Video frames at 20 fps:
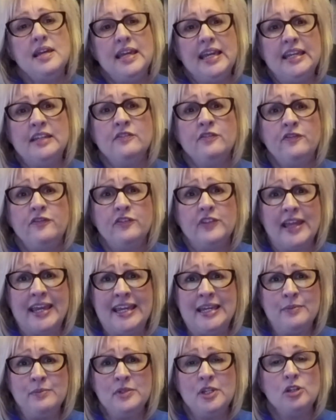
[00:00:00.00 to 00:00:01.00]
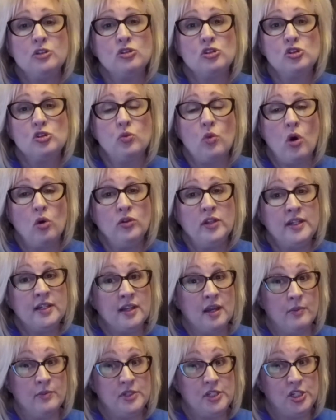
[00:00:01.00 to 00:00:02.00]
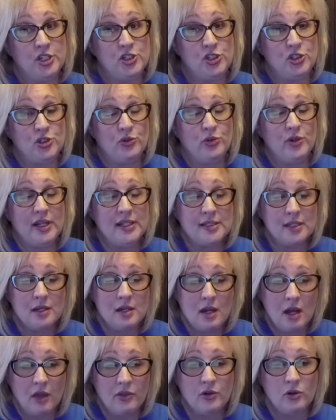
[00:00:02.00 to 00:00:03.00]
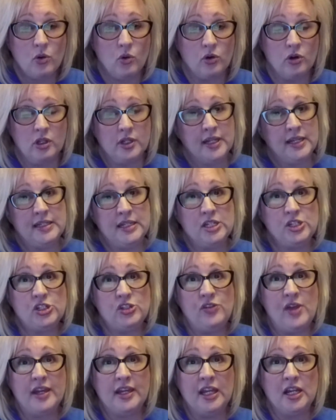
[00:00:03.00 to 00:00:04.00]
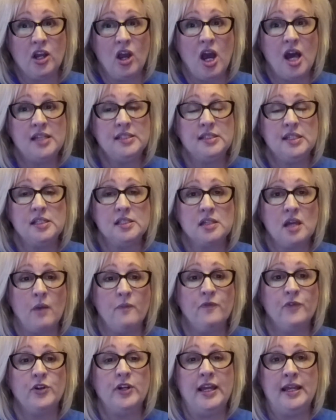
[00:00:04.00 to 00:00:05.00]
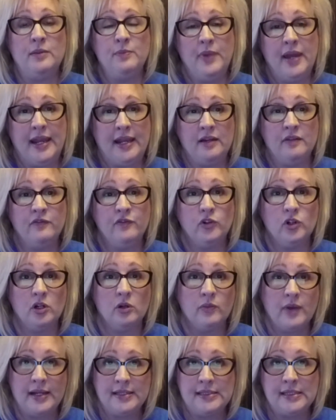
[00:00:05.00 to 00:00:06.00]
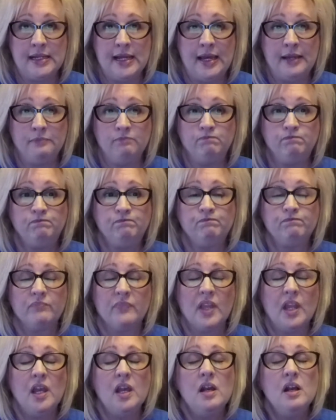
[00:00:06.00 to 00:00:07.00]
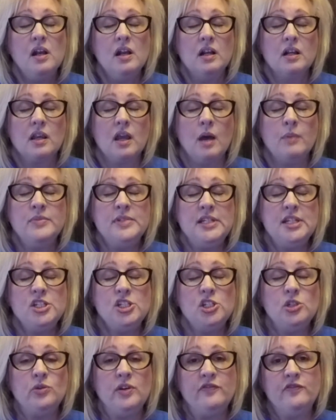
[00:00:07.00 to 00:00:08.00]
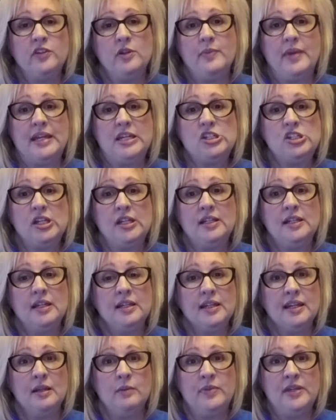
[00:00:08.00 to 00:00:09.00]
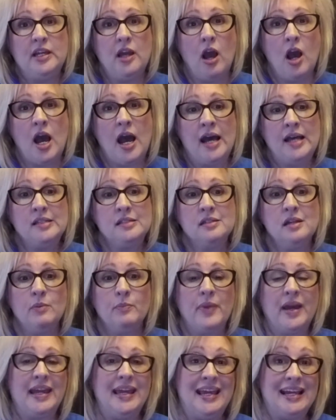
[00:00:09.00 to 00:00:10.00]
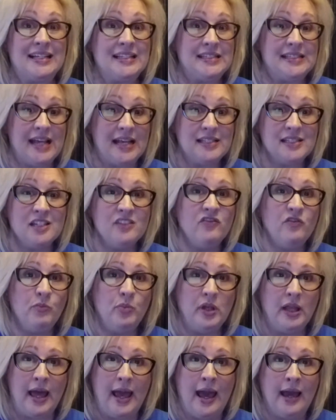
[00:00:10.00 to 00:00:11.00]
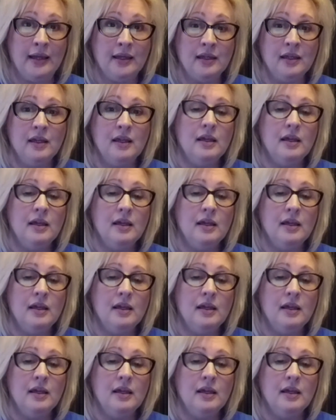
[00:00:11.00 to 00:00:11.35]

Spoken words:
Inflamed, swollen gum tissue is another oral condition that can cause discomfort and pain for a resident. Gum tissue inflammation can be caused by excessive plaque,